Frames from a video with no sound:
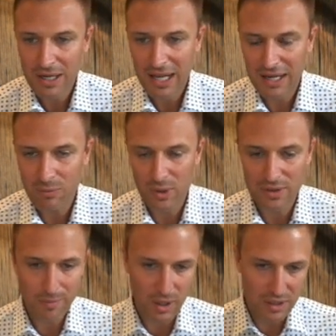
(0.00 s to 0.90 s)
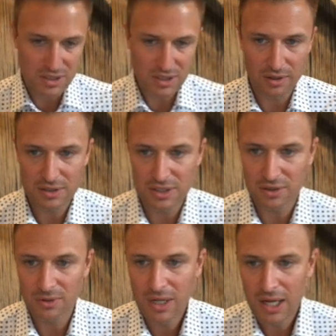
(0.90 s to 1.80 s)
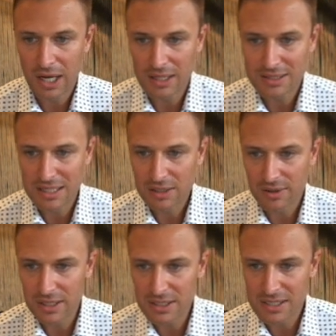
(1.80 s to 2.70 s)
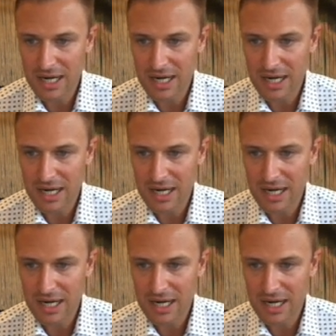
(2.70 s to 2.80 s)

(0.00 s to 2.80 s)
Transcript: and when the market started to uh, decrease.